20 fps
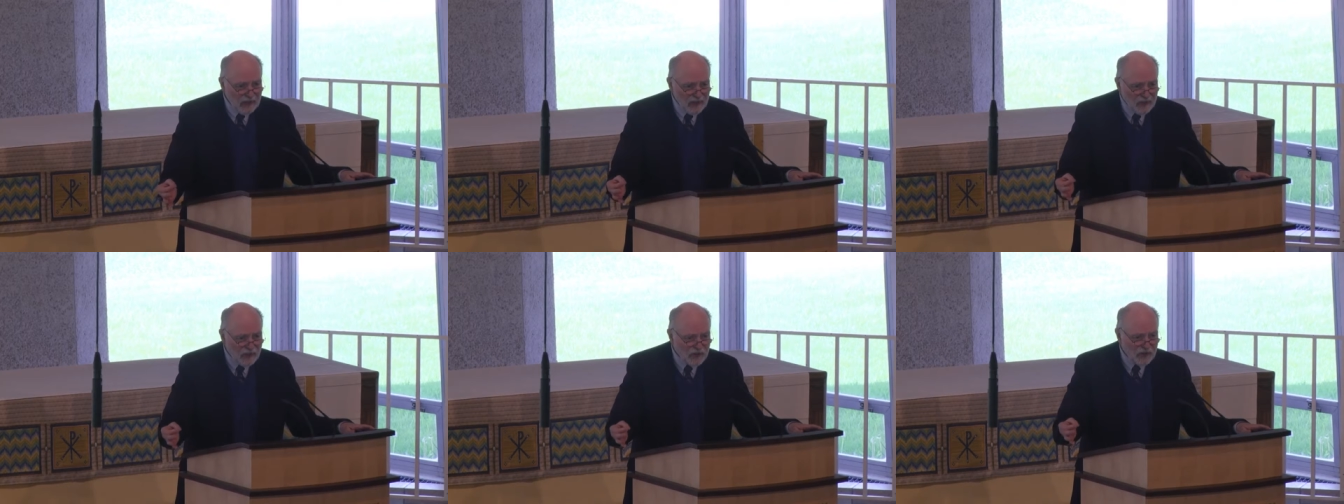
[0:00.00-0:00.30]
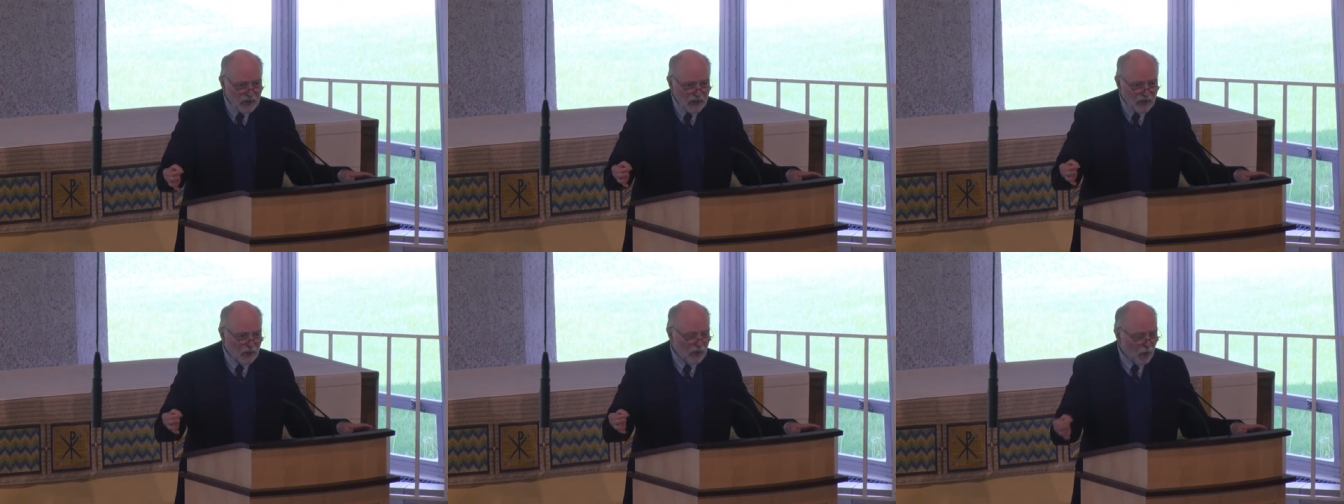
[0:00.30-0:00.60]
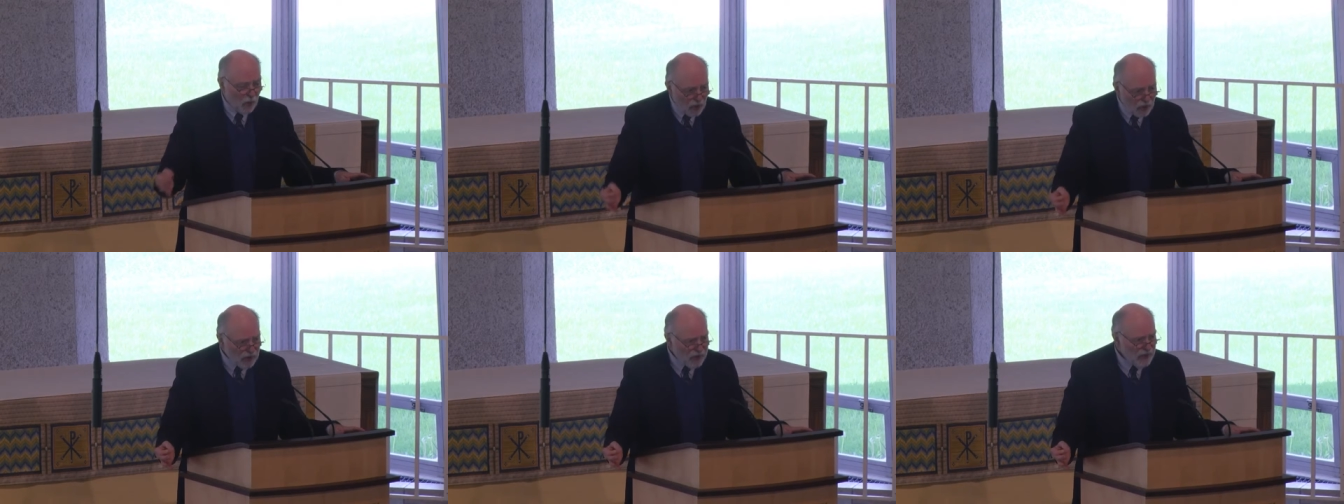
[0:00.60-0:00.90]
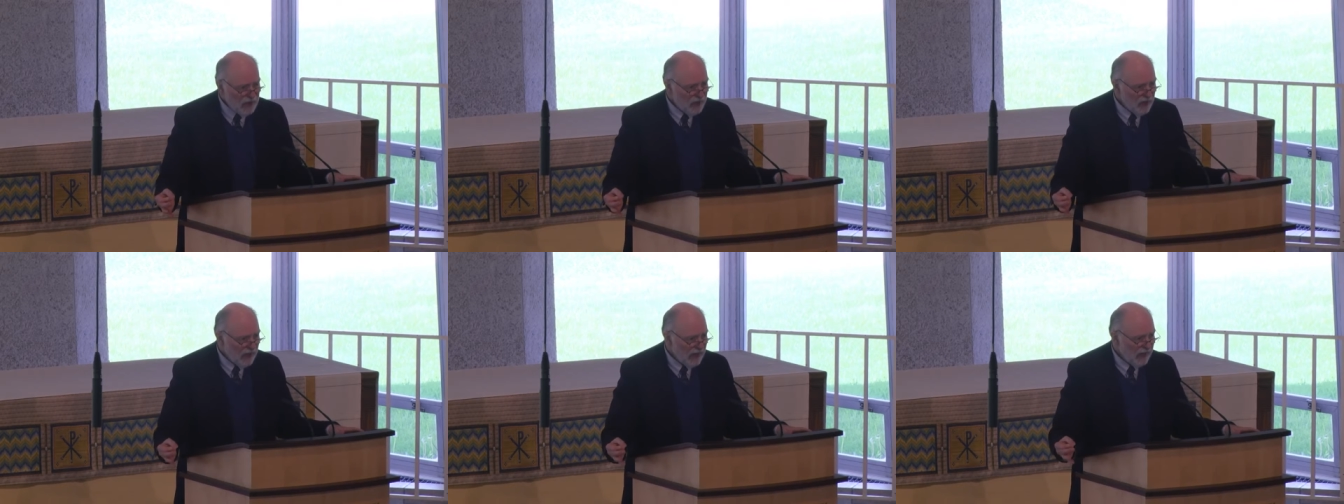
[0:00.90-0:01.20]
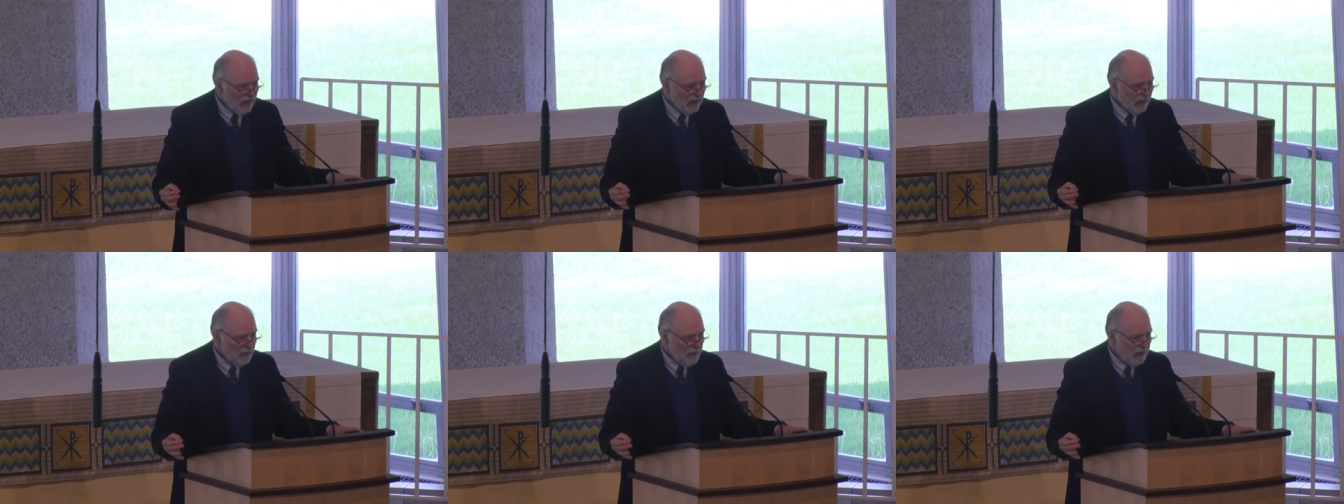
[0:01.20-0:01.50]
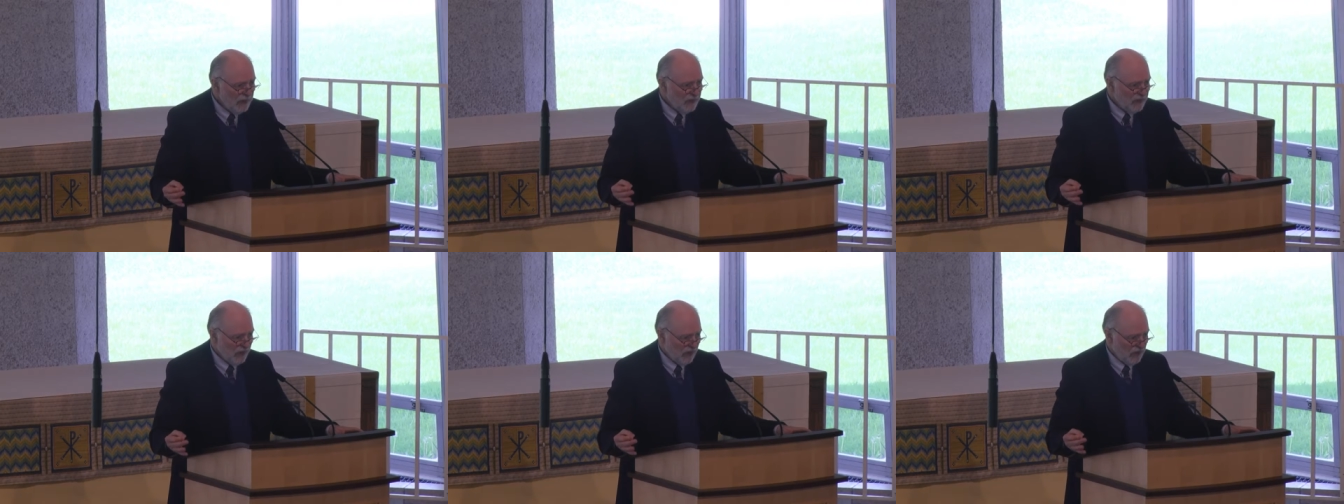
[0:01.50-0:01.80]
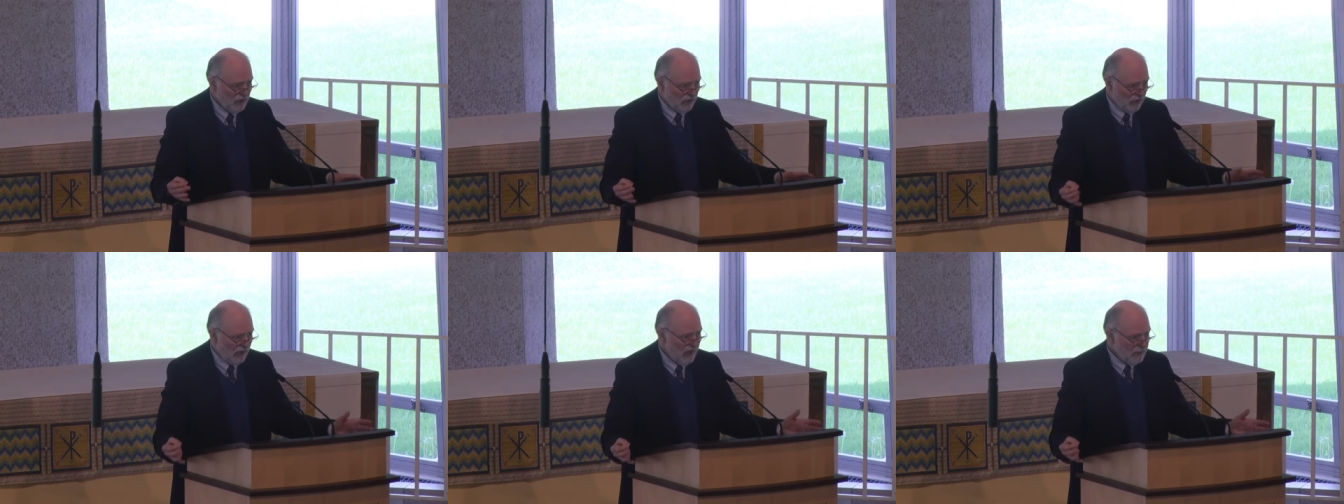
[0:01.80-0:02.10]
in such ordinary elements
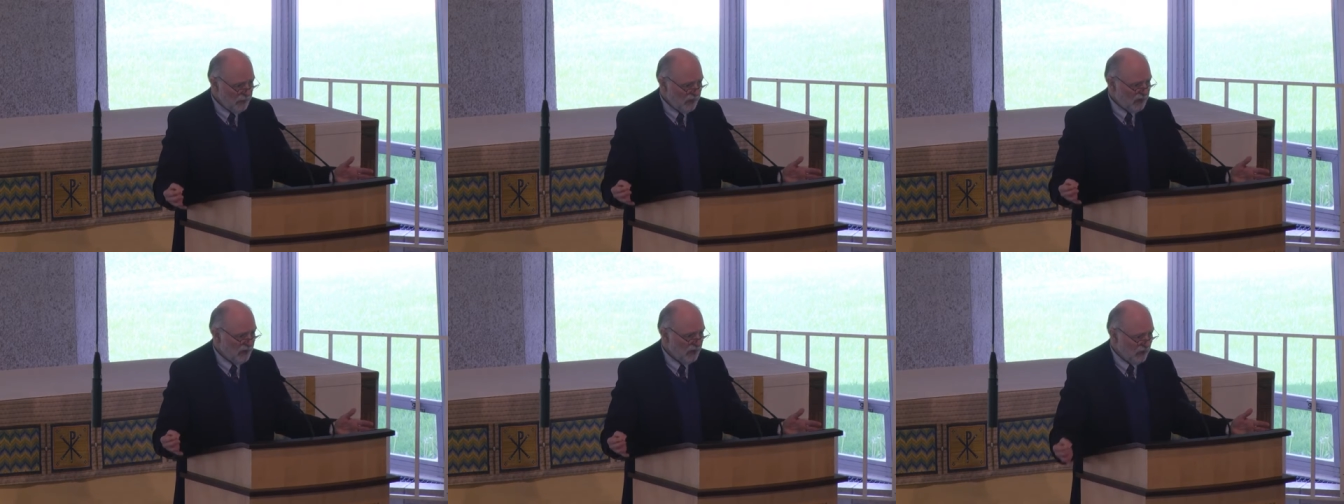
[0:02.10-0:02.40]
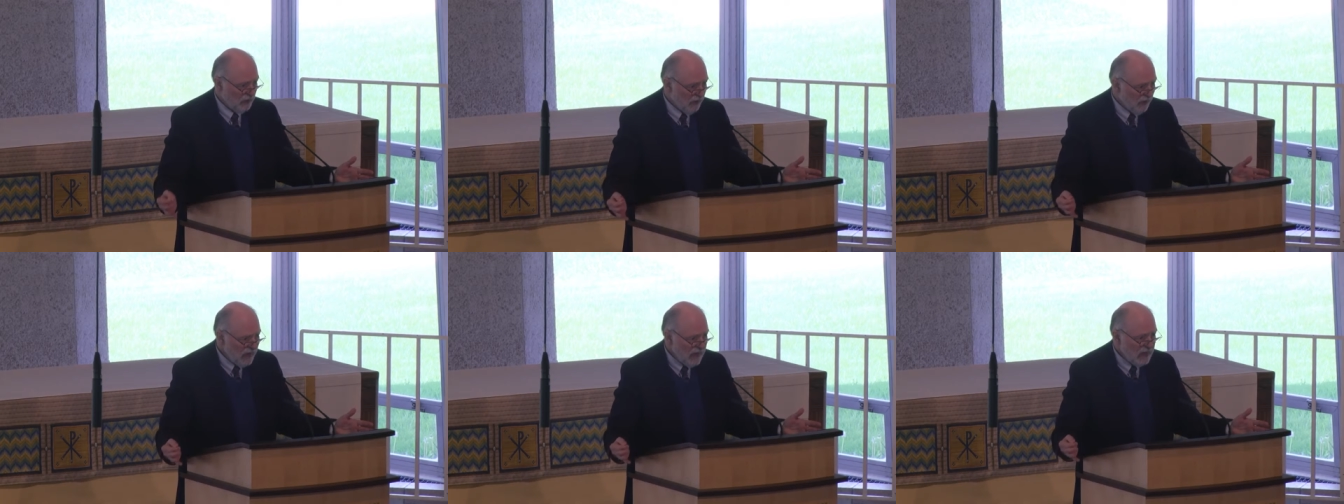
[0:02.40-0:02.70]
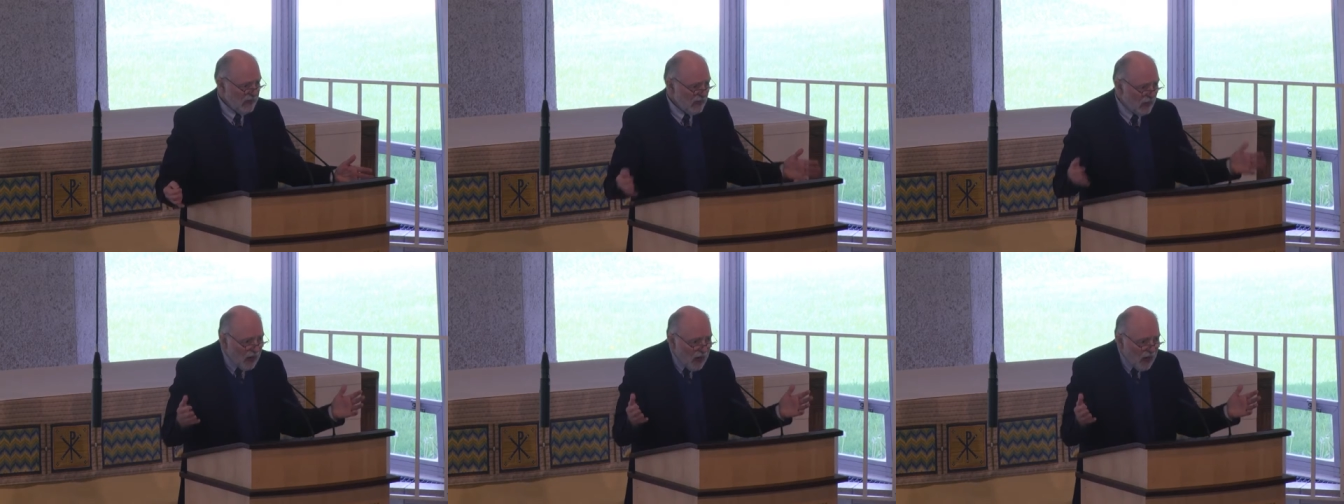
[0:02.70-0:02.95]
as grapes and grain,